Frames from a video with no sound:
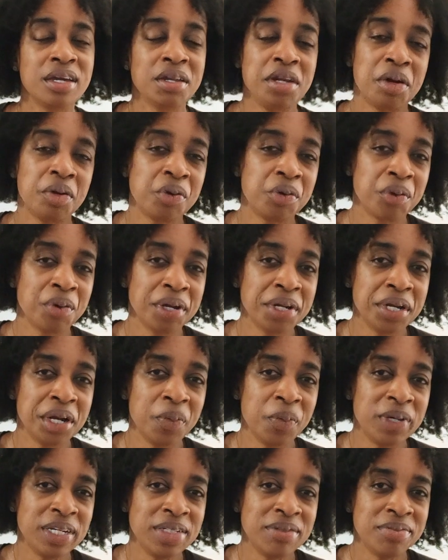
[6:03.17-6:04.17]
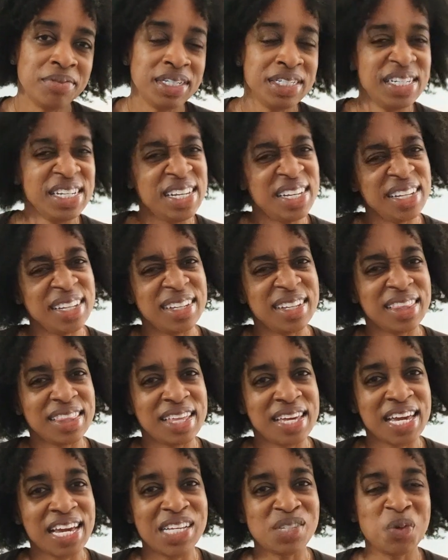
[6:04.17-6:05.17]
you know, growing up, we did
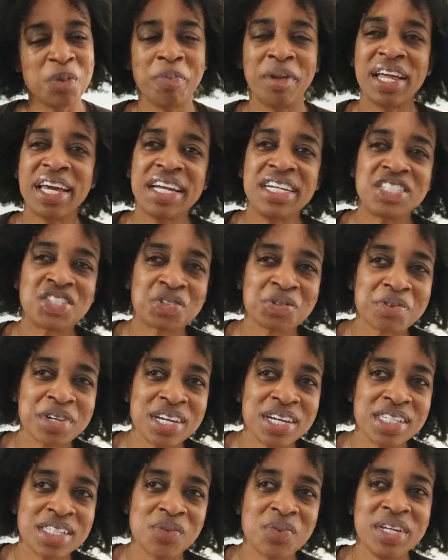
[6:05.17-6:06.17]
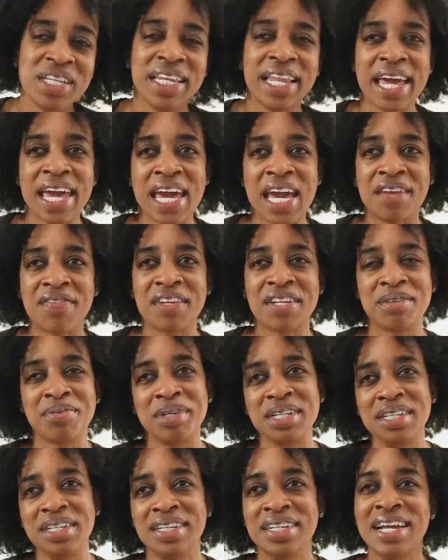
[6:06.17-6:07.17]
things, we played tricks, we laughed, and
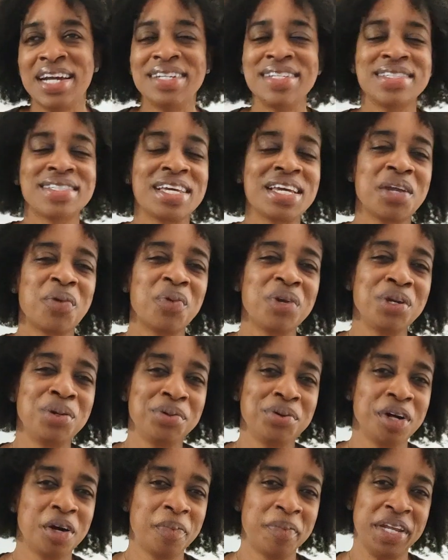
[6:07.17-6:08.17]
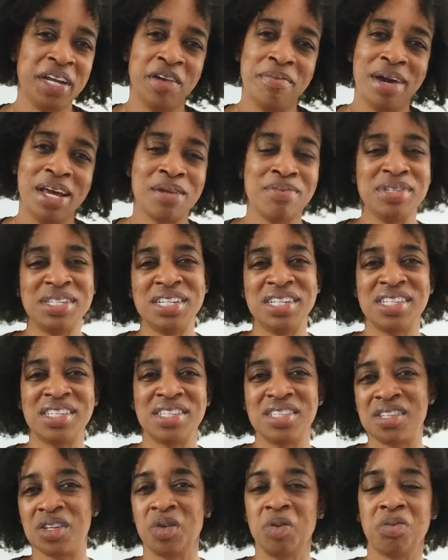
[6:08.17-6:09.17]
we, not to say that we grew up and everybody was
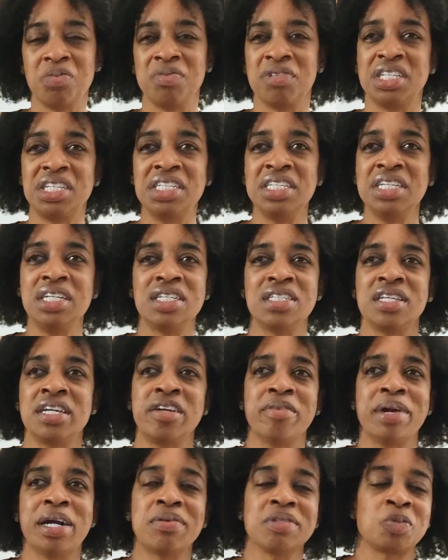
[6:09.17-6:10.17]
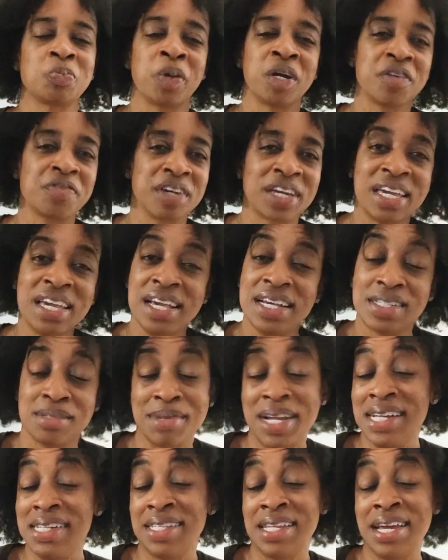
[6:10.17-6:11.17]
just so good, everybody was perfect kids, I'm
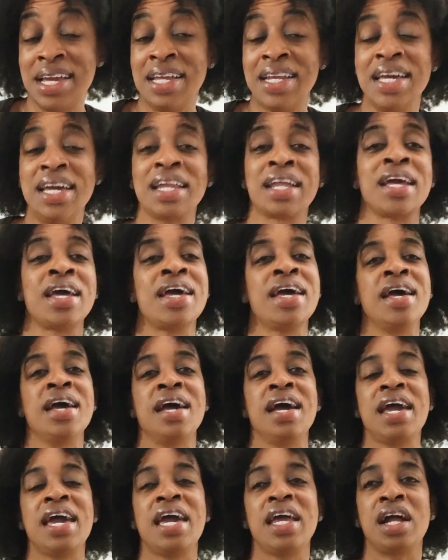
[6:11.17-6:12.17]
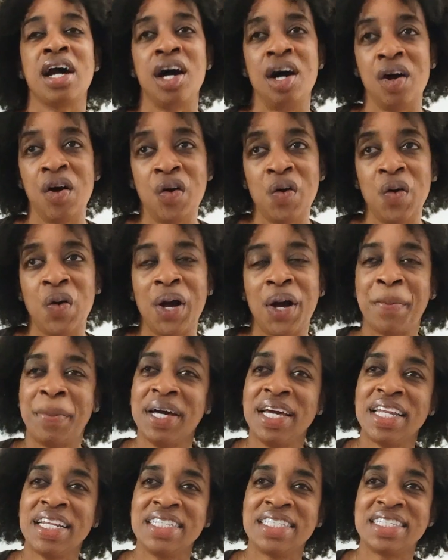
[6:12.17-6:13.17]
not saying that at all,
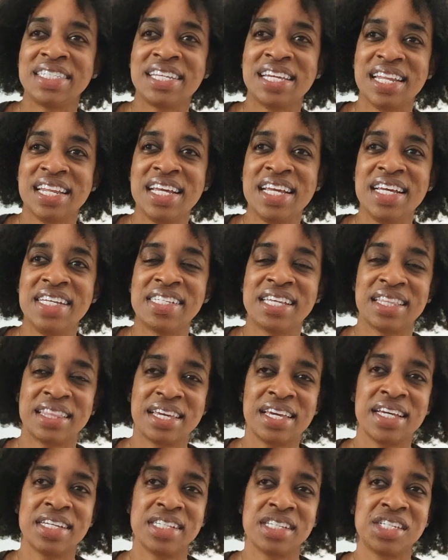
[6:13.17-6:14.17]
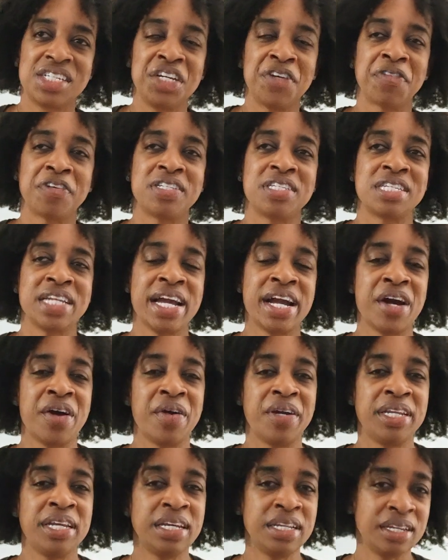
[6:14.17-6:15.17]
but I think it's a difference now,
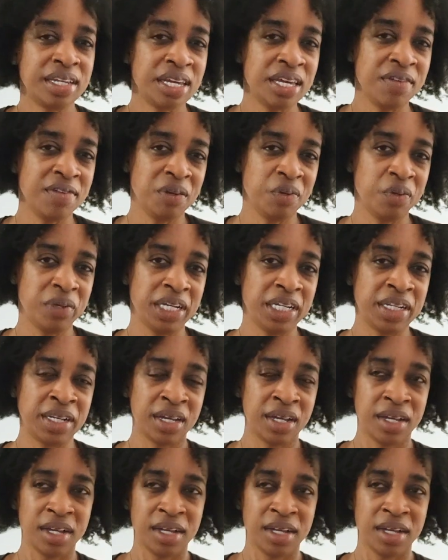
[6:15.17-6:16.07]
and then even with